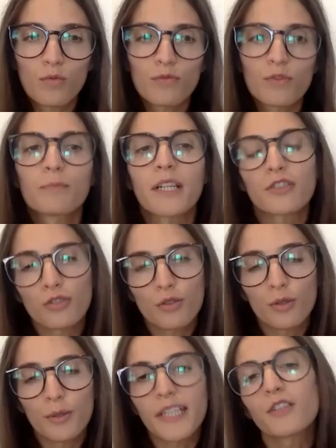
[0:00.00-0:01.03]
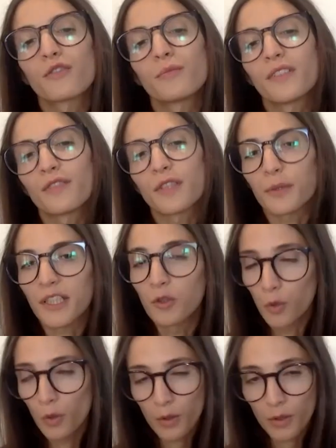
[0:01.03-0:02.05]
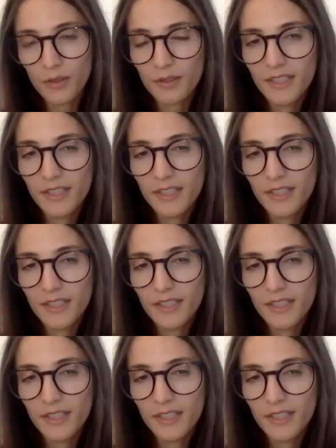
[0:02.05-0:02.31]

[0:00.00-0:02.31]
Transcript: my story could have been very gore